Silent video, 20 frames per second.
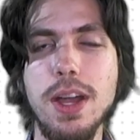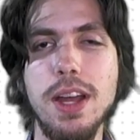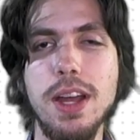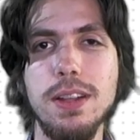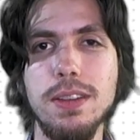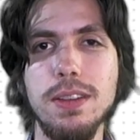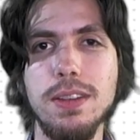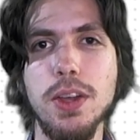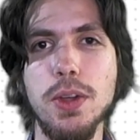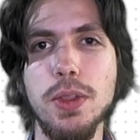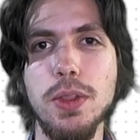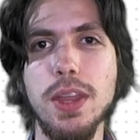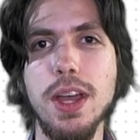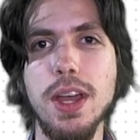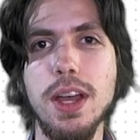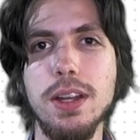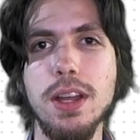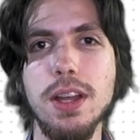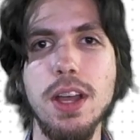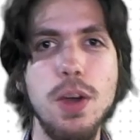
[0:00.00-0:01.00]
And until
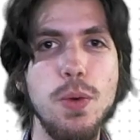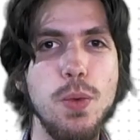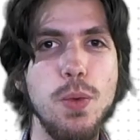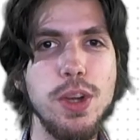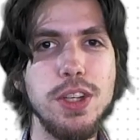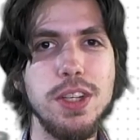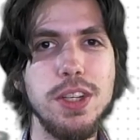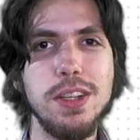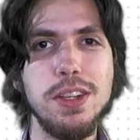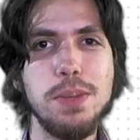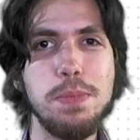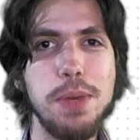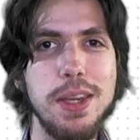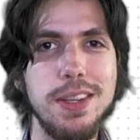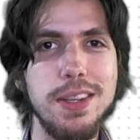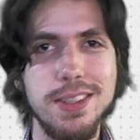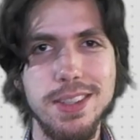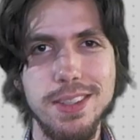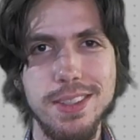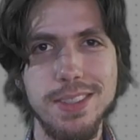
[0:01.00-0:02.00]
then, wishing you
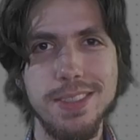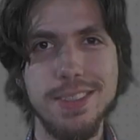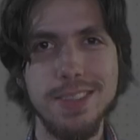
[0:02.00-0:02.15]
peace.